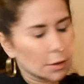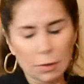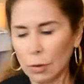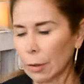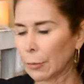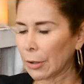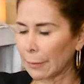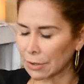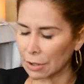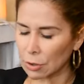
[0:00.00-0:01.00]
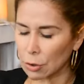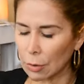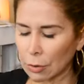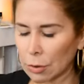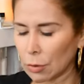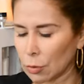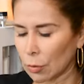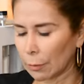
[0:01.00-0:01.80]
So I'm gonna make just sure to